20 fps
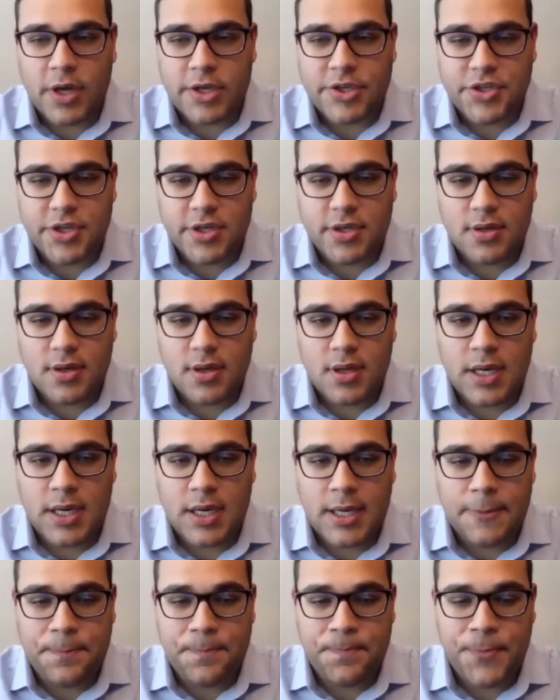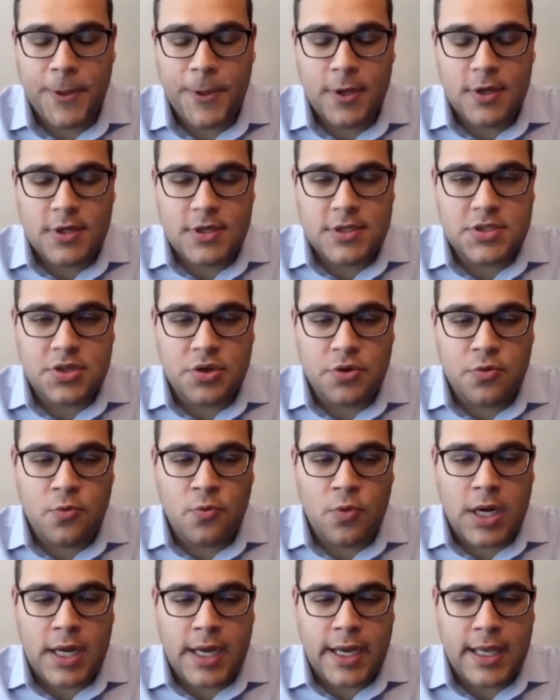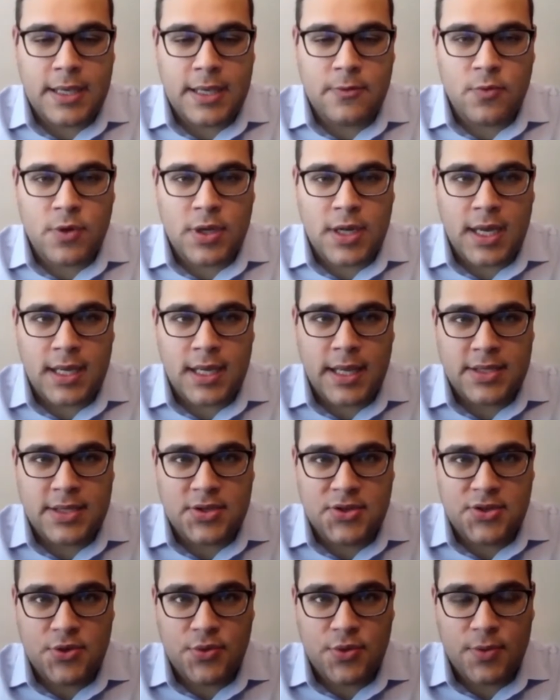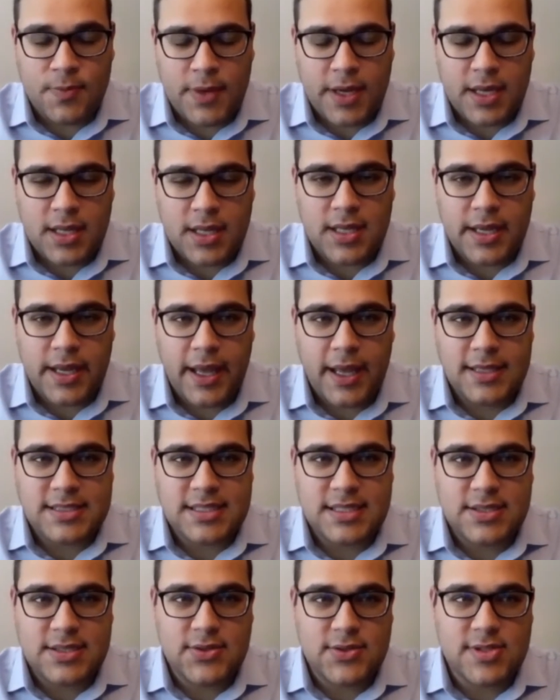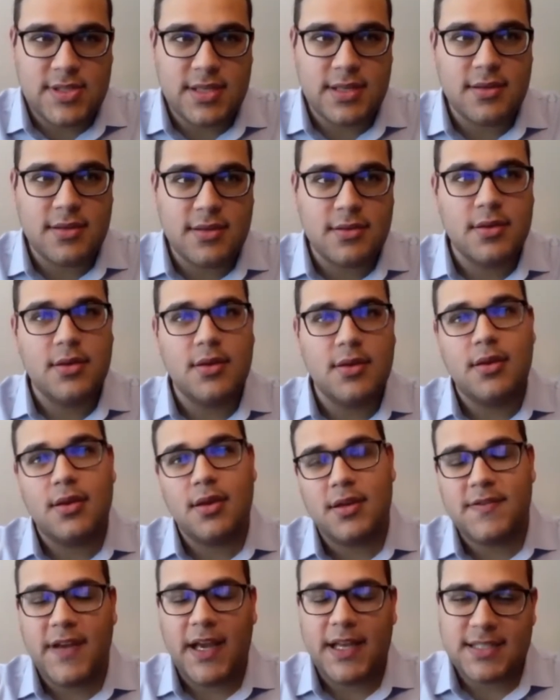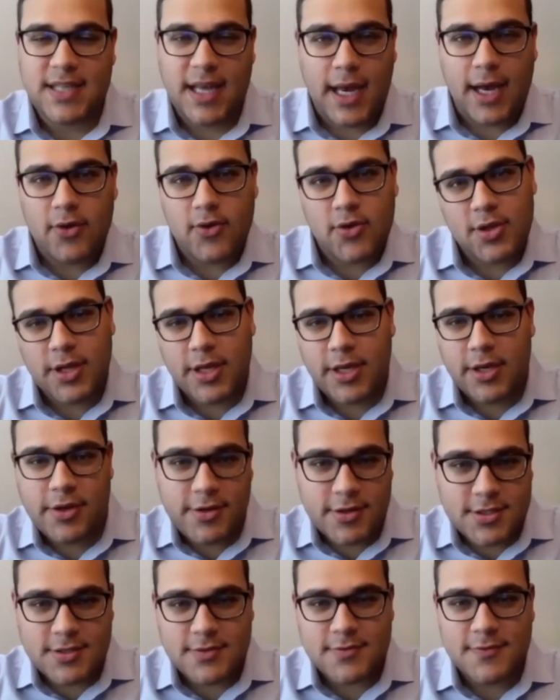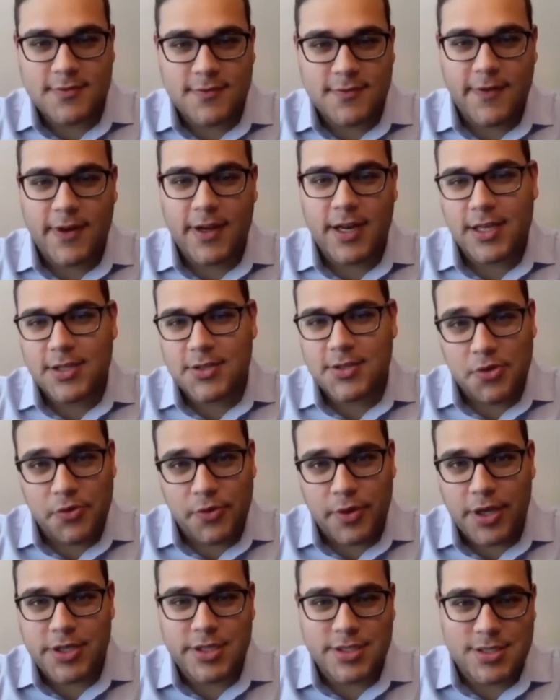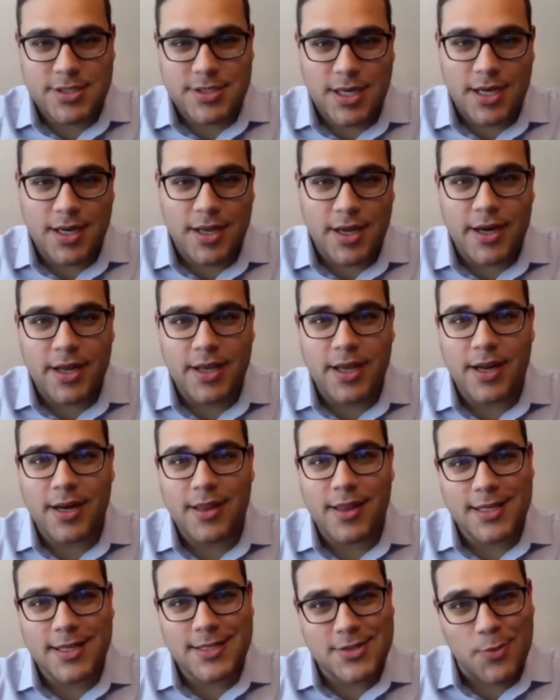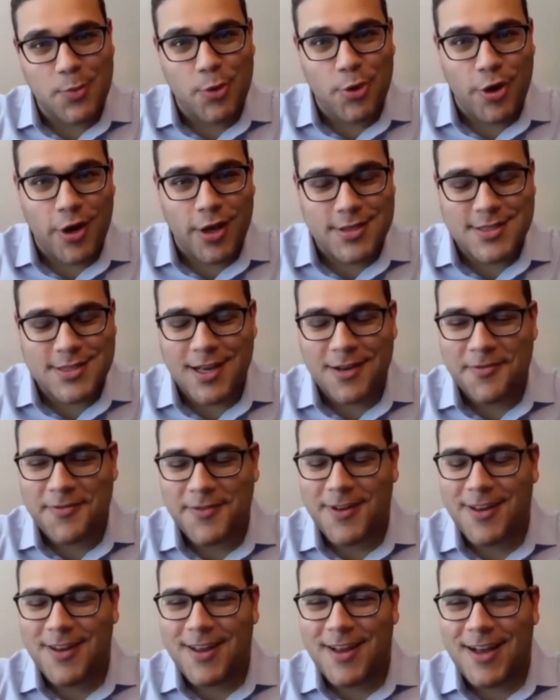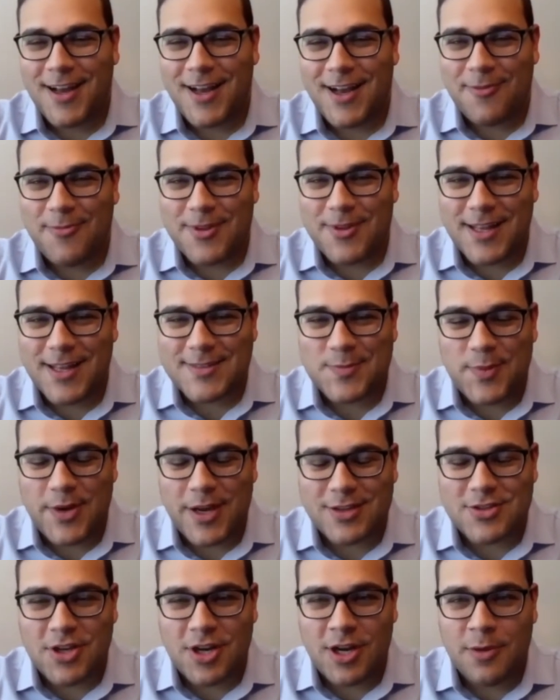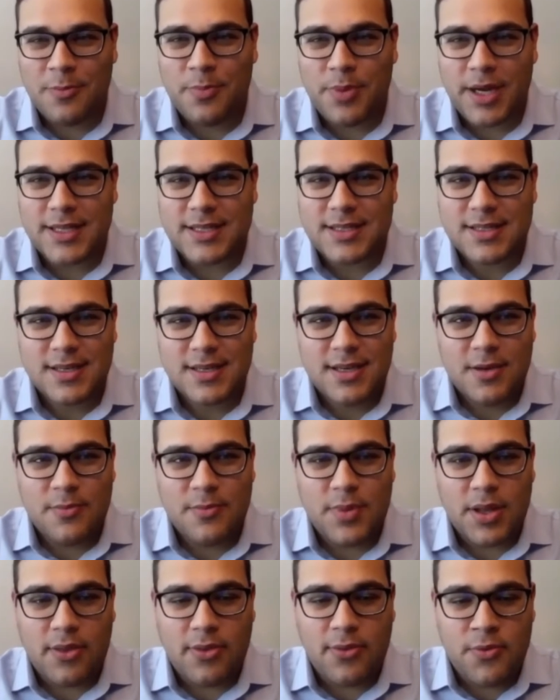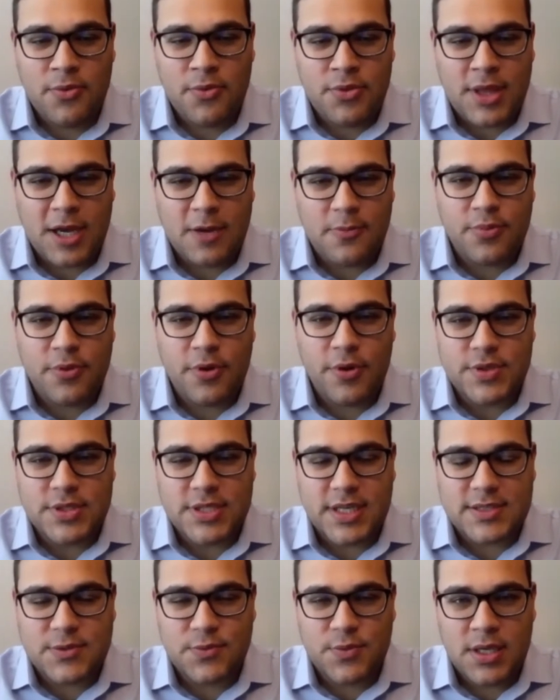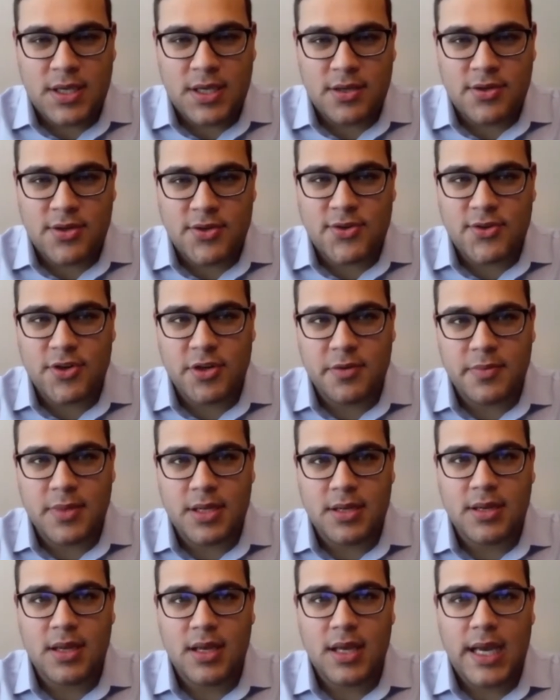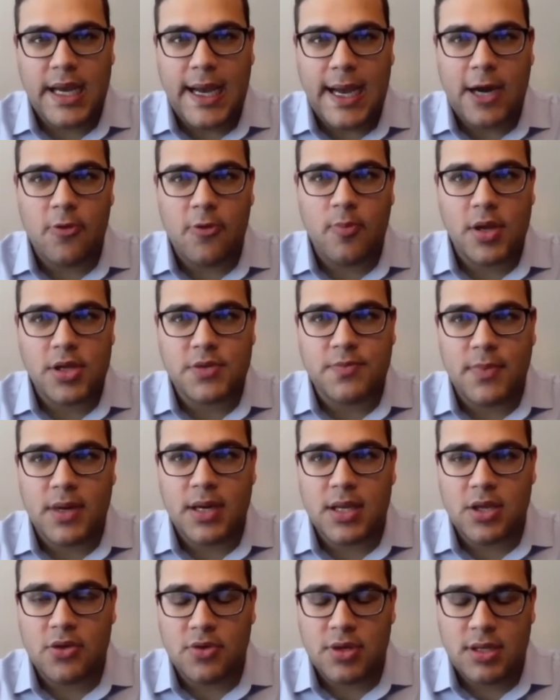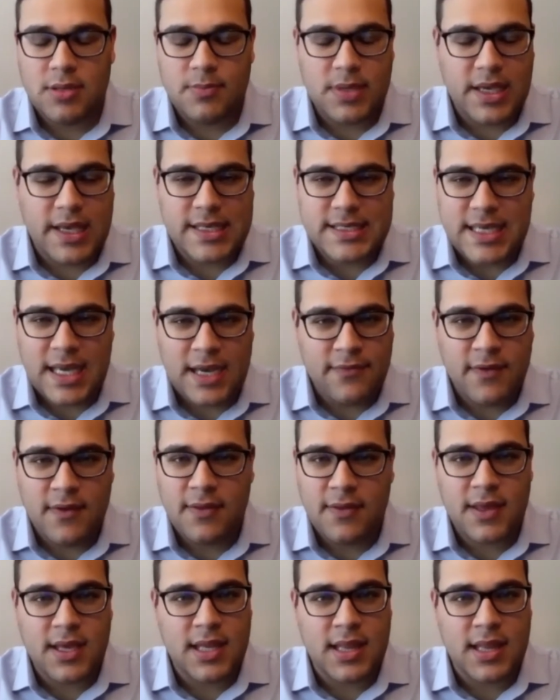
question. So what I like to do with my clients, and using advanced calculators and financial equations, yada, yada, yada, that's the boring stuff. And that's my job. But through that process, we can determine how much money you need, because everything